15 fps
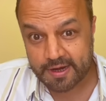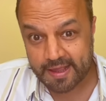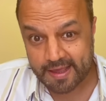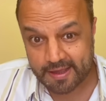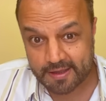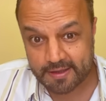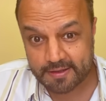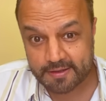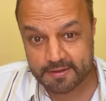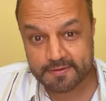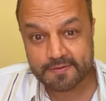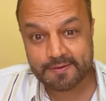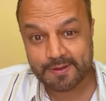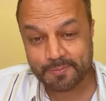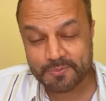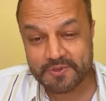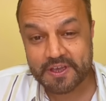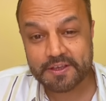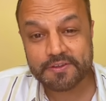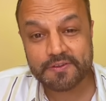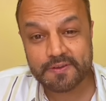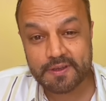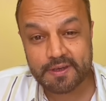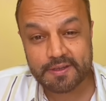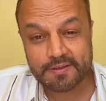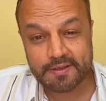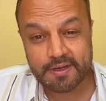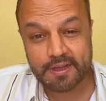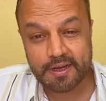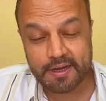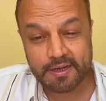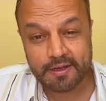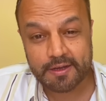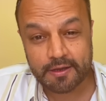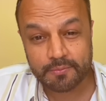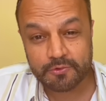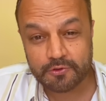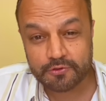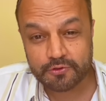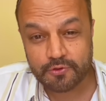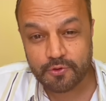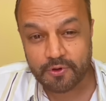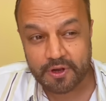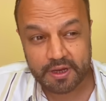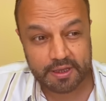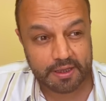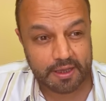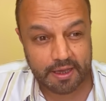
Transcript: take the subject seriously in terms of scoring.